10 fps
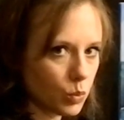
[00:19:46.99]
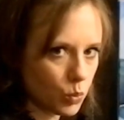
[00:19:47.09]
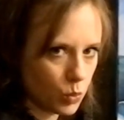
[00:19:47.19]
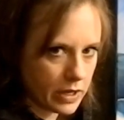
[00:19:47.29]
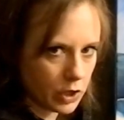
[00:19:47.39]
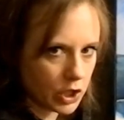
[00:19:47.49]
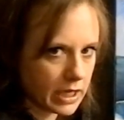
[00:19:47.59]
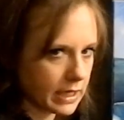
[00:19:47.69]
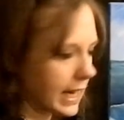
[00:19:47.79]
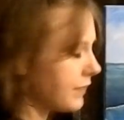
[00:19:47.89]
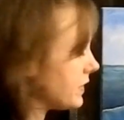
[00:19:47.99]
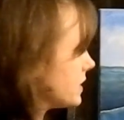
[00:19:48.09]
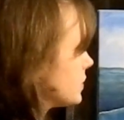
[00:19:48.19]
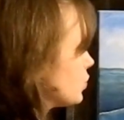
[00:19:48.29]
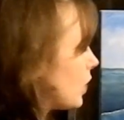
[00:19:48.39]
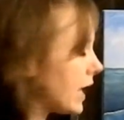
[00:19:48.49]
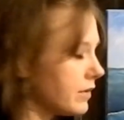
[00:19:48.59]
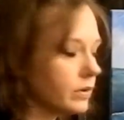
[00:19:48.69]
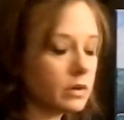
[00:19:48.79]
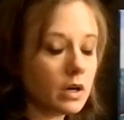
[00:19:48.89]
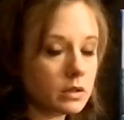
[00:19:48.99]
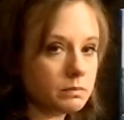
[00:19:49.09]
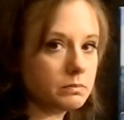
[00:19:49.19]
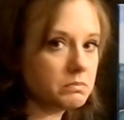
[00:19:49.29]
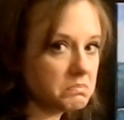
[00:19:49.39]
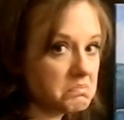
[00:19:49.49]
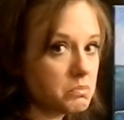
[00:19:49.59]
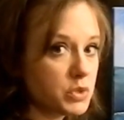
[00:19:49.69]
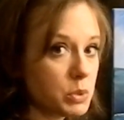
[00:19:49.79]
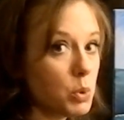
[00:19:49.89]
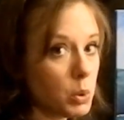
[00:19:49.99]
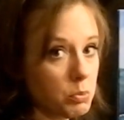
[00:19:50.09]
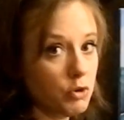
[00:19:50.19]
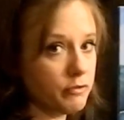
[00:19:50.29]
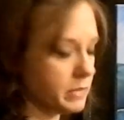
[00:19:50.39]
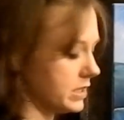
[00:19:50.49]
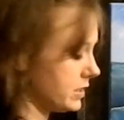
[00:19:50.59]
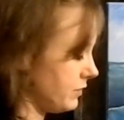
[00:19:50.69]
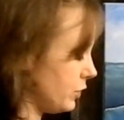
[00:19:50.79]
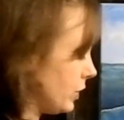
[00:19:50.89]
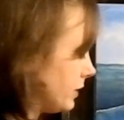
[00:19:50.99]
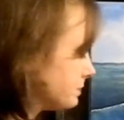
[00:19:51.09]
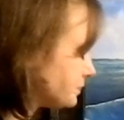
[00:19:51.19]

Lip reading: when looking at this wave, some more movement, if you will.